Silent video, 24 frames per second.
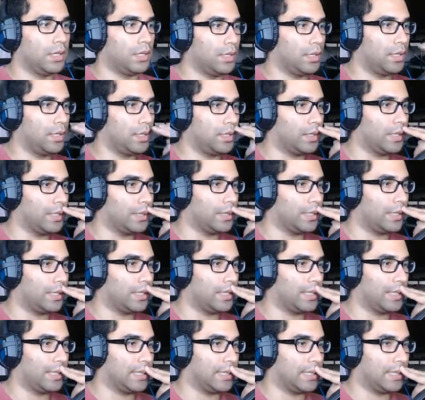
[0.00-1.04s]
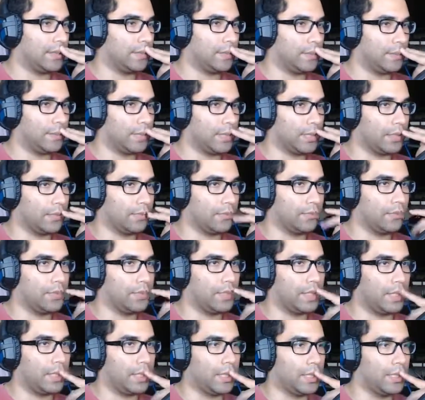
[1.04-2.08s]
I don't think I would make it
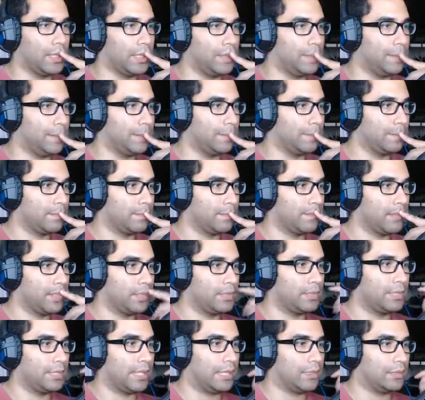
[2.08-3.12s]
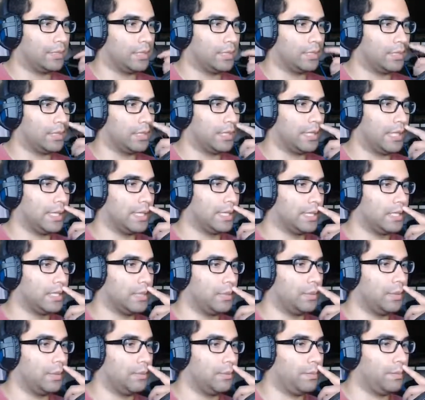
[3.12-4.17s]
far. Doubters? I guess
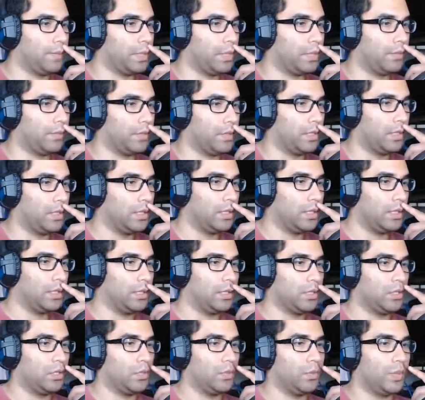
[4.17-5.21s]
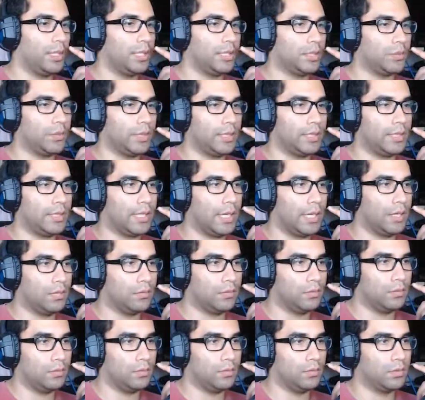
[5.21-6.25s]
some people believe you when it's written
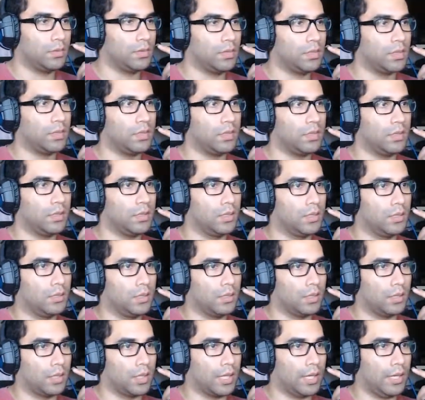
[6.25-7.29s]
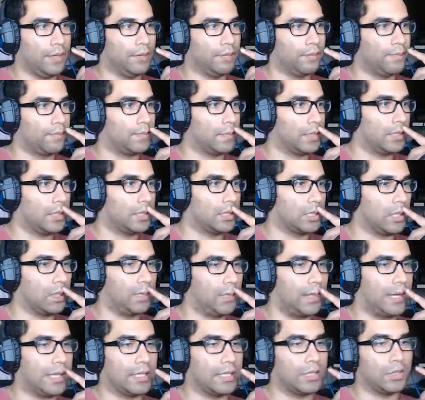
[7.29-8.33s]
down. Okay, let's go
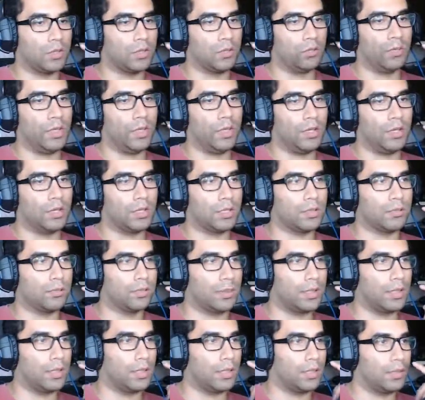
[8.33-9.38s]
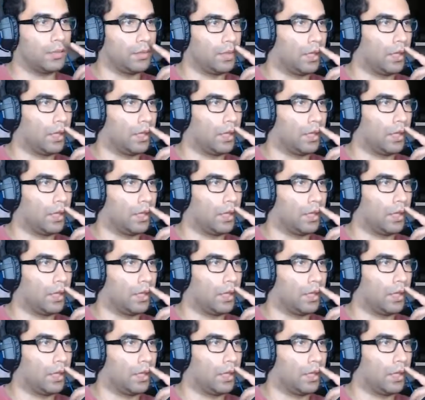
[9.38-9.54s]
back into the well, because apparently...